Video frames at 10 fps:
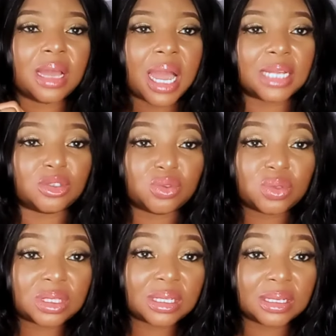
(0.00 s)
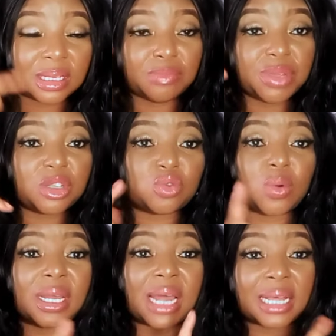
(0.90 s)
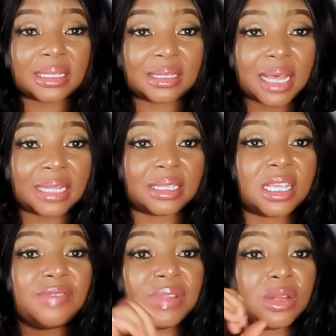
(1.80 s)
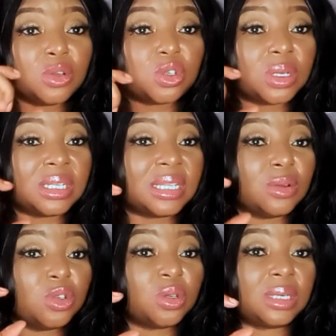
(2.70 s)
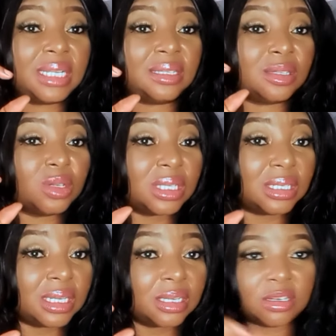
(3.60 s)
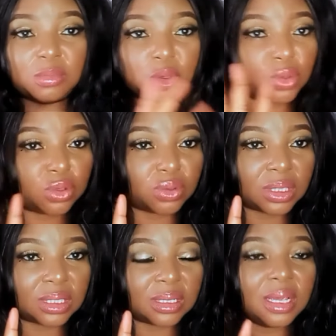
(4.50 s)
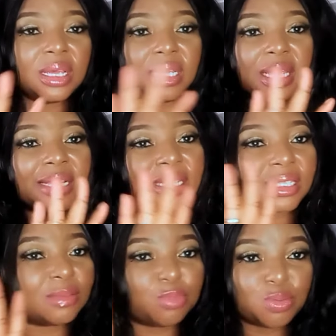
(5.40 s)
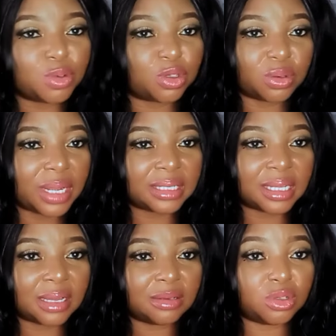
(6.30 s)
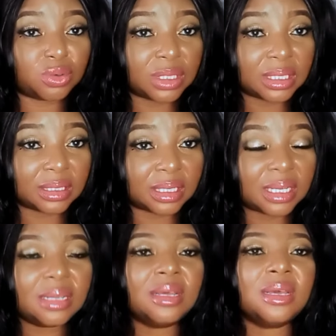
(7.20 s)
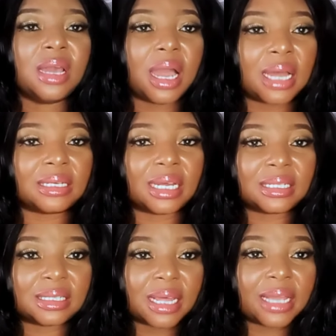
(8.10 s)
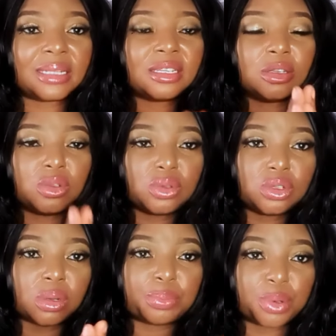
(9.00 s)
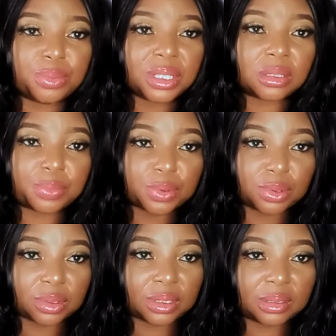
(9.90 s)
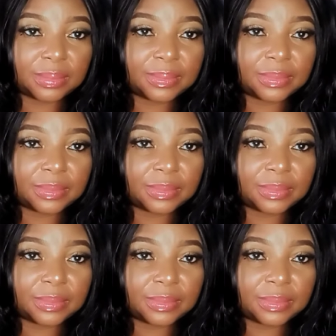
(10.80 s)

and use the mixed one at night. If the lotion is a lotion that is not a day cream, don't use it. Get a simple moisturizer during the day, and at night, use your promised products.